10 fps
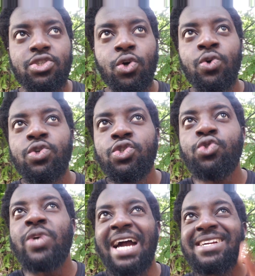So
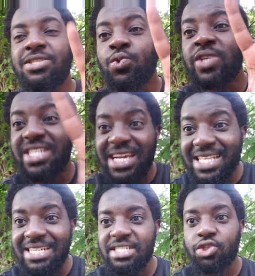you
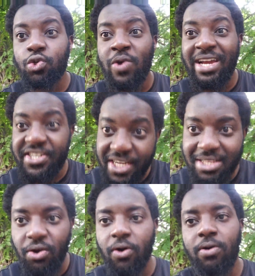created it, so you're a
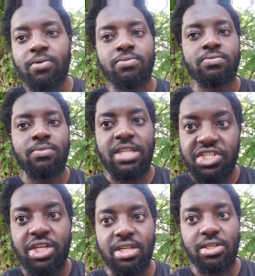creator.
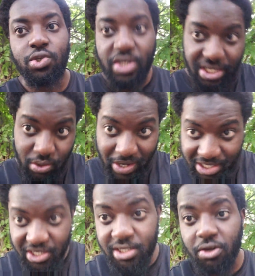Literally, you're a
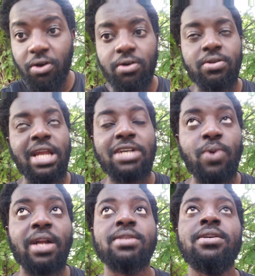creator. That's
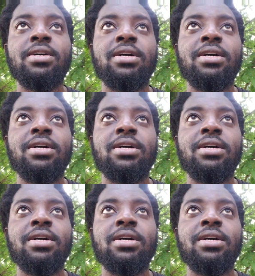one.